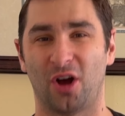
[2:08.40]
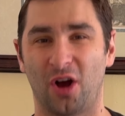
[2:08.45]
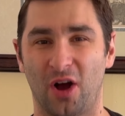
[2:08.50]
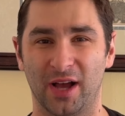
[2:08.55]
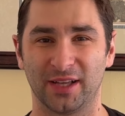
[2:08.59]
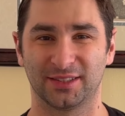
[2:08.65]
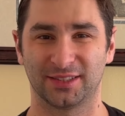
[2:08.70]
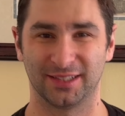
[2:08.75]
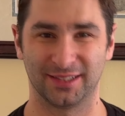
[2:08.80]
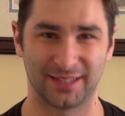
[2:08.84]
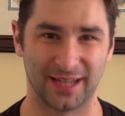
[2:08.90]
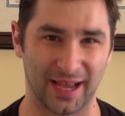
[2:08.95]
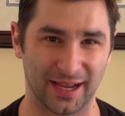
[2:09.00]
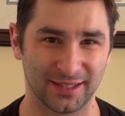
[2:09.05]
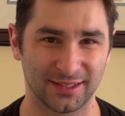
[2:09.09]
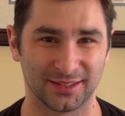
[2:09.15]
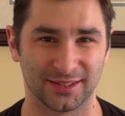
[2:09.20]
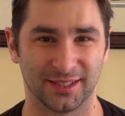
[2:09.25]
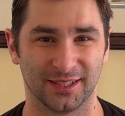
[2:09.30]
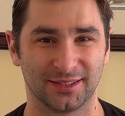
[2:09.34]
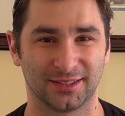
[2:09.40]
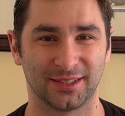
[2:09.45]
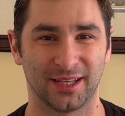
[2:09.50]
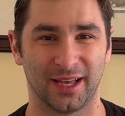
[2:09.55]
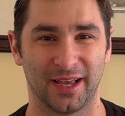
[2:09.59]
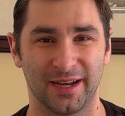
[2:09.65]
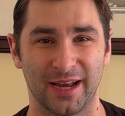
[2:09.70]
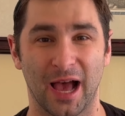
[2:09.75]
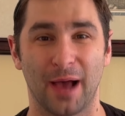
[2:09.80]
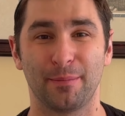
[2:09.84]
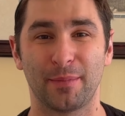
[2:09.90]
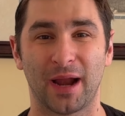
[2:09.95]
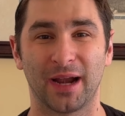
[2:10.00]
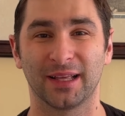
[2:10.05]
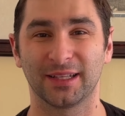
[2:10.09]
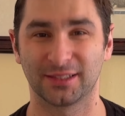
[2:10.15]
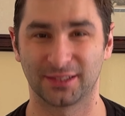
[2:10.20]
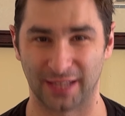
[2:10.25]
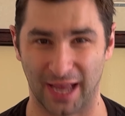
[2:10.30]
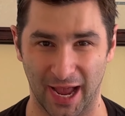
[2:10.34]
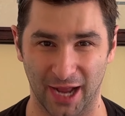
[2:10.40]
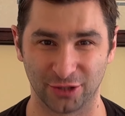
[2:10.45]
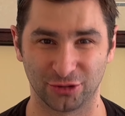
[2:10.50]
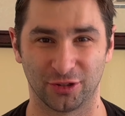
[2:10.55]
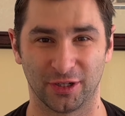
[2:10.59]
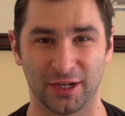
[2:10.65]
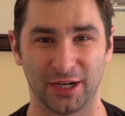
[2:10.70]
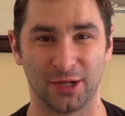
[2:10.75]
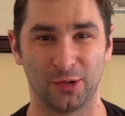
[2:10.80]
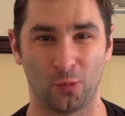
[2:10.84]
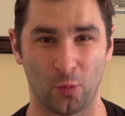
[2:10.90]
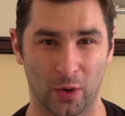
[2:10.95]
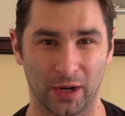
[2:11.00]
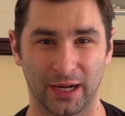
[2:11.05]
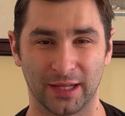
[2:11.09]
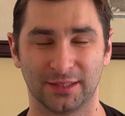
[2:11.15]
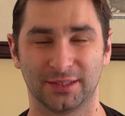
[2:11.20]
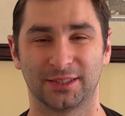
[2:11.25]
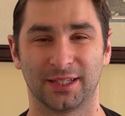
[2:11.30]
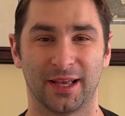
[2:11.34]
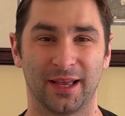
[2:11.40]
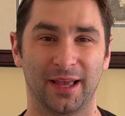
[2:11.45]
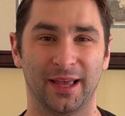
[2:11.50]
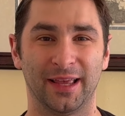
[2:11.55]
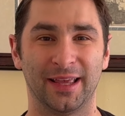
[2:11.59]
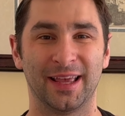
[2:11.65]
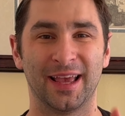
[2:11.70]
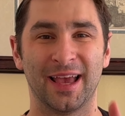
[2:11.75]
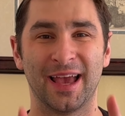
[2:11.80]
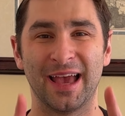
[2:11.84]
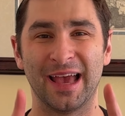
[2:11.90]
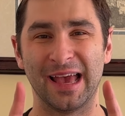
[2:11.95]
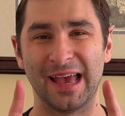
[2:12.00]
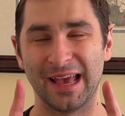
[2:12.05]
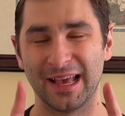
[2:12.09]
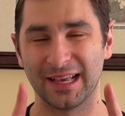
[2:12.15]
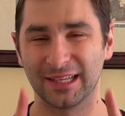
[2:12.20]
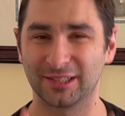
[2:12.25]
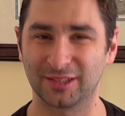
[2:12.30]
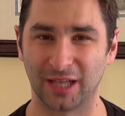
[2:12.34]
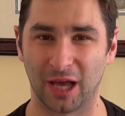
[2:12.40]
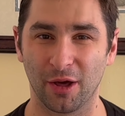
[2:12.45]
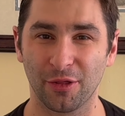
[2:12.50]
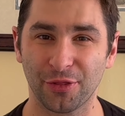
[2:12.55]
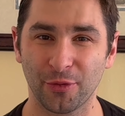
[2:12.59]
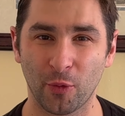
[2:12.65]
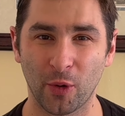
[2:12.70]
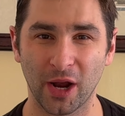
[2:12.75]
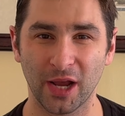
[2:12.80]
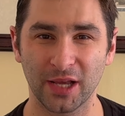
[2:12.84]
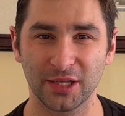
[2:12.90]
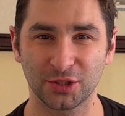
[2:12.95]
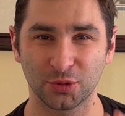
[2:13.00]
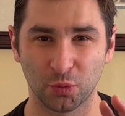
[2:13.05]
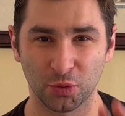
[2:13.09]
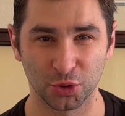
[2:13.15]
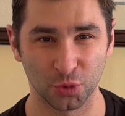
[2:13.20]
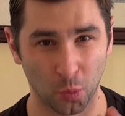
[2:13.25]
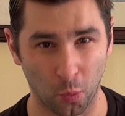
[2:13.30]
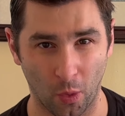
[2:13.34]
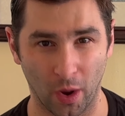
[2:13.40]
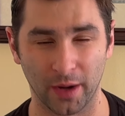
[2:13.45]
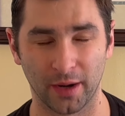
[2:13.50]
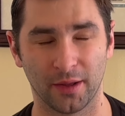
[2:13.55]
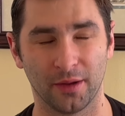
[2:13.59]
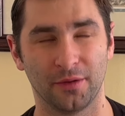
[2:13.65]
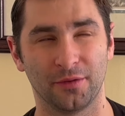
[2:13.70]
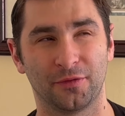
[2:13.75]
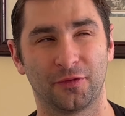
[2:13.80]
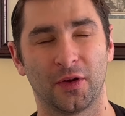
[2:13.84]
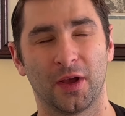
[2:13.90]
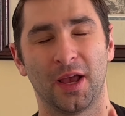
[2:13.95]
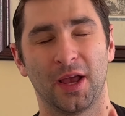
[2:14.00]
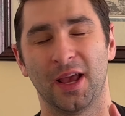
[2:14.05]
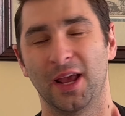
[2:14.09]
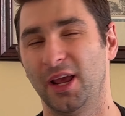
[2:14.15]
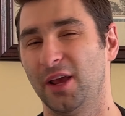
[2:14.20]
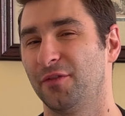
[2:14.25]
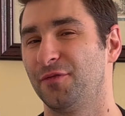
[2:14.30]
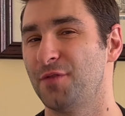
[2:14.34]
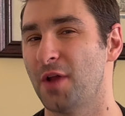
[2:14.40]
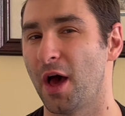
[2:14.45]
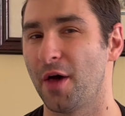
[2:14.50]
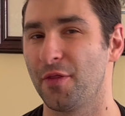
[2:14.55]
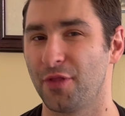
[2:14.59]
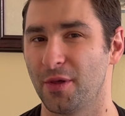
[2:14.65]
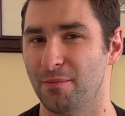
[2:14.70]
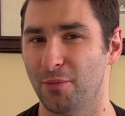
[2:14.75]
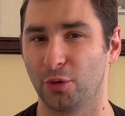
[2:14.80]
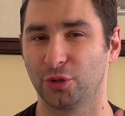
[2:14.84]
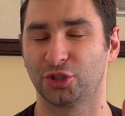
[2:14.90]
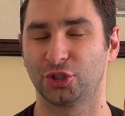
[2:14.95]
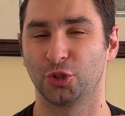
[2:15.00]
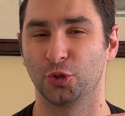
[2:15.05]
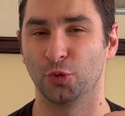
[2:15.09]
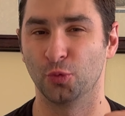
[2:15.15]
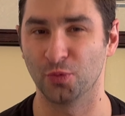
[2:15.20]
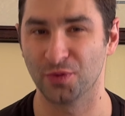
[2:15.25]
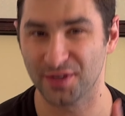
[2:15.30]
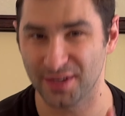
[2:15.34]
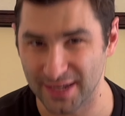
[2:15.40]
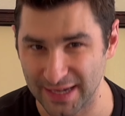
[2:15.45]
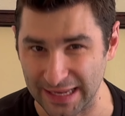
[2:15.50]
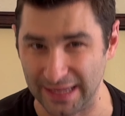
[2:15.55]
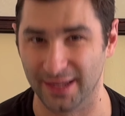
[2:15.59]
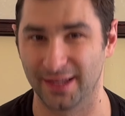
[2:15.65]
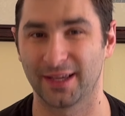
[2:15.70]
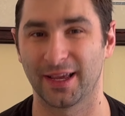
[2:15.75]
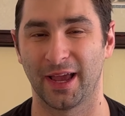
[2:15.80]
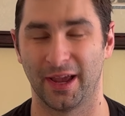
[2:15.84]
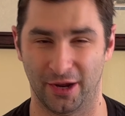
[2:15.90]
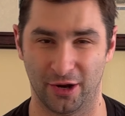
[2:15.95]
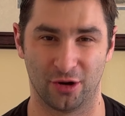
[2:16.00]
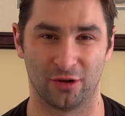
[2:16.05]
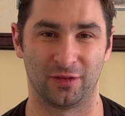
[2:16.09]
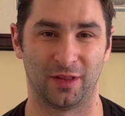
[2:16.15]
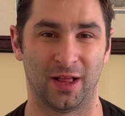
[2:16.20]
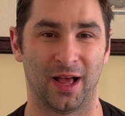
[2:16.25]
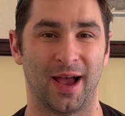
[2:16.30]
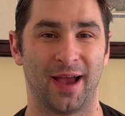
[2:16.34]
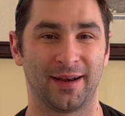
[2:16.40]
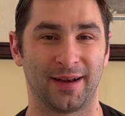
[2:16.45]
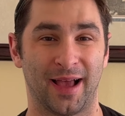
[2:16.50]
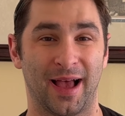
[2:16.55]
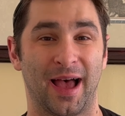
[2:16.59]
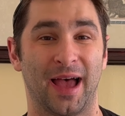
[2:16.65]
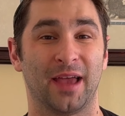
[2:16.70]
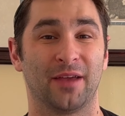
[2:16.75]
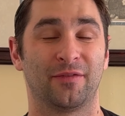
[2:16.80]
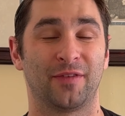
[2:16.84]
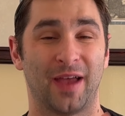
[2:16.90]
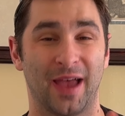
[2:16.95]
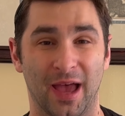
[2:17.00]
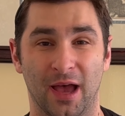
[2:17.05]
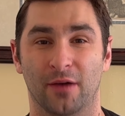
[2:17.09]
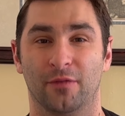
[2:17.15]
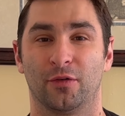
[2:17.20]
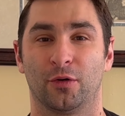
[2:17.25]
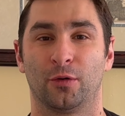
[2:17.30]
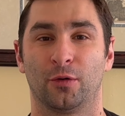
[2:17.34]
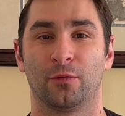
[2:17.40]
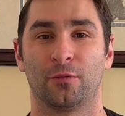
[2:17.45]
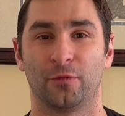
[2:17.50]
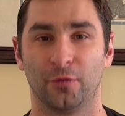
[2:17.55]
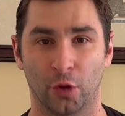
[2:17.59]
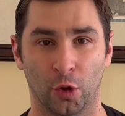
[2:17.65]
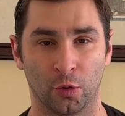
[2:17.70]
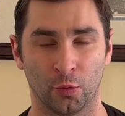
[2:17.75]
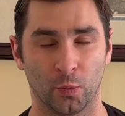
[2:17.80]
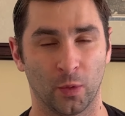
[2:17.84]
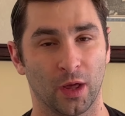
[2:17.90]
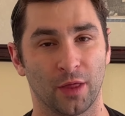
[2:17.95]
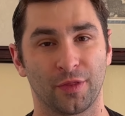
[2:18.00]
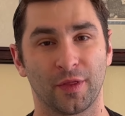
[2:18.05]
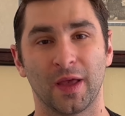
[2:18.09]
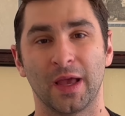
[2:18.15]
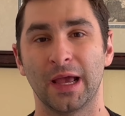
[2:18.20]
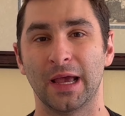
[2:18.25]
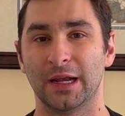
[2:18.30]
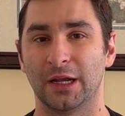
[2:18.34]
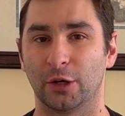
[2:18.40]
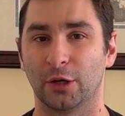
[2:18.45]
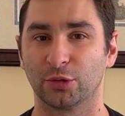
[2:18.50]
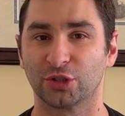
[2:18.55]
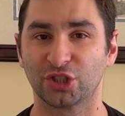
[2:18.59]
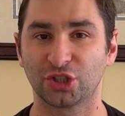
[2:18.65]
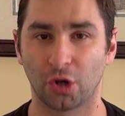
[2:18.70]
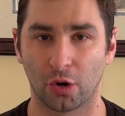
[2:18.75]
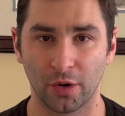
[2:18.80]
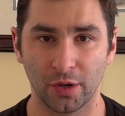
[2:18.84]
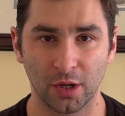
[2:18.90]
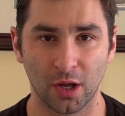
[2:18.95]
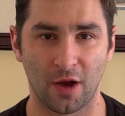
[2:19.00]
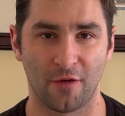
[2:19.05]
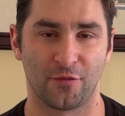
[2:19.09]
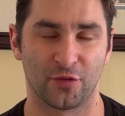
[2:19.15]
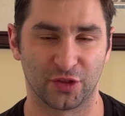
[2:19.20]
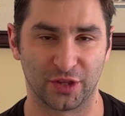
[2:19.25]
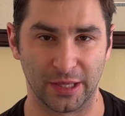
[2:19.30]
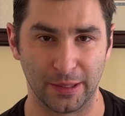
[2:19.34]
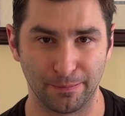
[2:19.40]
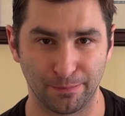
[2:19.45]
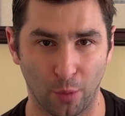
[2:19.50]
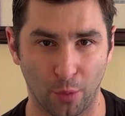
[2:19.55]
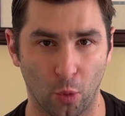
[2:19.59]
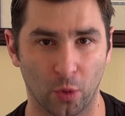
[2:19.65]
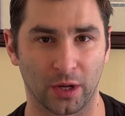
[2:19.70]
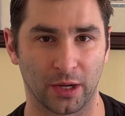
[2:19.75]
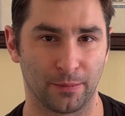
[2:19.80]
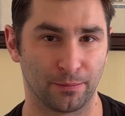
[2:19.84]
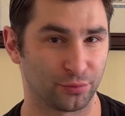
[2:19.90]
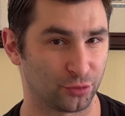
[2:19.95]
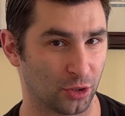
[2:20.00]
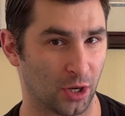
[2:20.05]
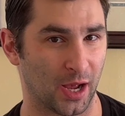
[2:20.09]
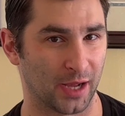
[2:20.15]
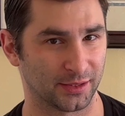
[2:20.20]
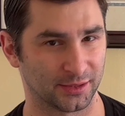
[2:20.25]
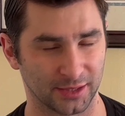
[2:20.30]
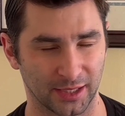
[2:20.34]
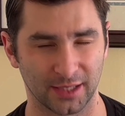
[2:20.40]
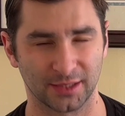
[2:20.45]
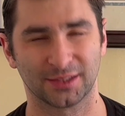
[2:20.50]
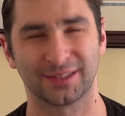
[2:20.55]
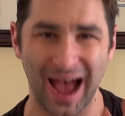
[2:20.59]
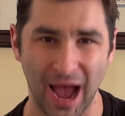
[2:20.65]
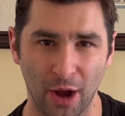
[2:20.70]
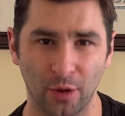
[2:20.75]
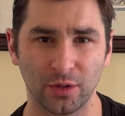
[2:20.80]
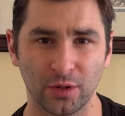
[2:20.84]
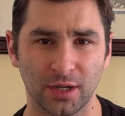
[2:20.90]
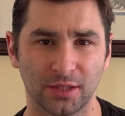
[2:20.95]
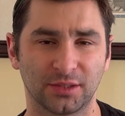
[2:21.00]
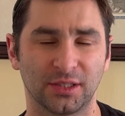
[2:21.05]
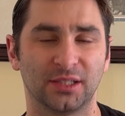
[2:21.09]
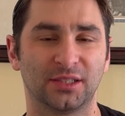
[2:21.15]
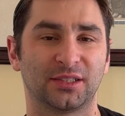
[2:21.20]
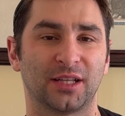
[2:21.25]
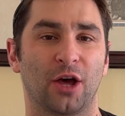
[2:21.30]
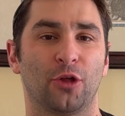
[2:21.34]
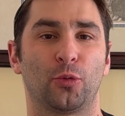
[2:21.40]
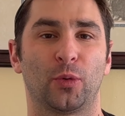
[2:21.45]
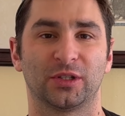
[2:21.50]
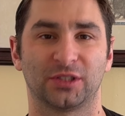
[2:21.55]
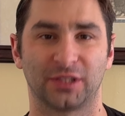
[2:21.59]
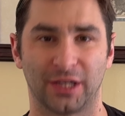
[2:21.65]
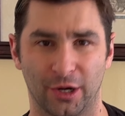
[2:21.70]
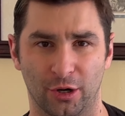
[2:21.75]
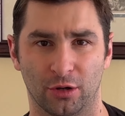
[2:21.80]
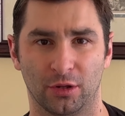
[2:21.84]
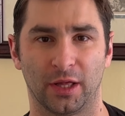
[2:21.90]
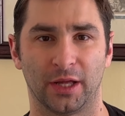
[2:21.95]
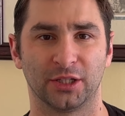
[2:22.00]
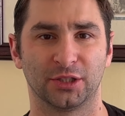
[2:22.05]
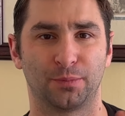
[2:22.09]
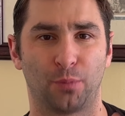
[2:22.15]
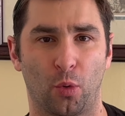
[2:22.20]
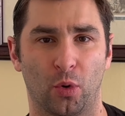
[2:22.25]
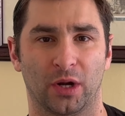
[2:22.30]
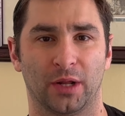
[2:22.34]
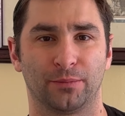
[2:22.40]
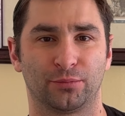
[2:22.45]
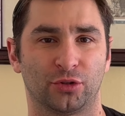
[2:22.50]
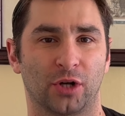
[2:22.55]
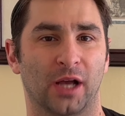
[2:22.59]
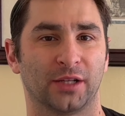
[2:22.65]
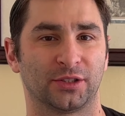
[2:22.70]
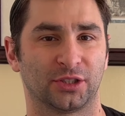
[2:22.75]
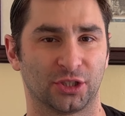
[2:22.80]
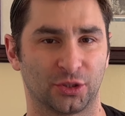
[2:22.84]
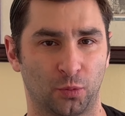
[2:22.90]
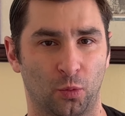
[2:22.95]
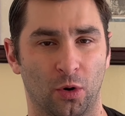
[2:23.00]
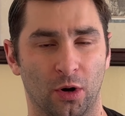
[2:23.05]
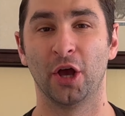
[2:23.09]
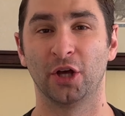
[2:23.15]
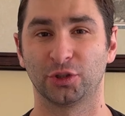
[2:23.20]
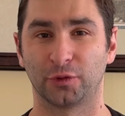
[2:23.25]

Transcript: Austin, Texas, and I'm not exaggerating when I say Southwest was one of, if not the most unique airline I've ever flown with. Now, starting off with the boarding process. How does the Southwest Airlines boarding process work?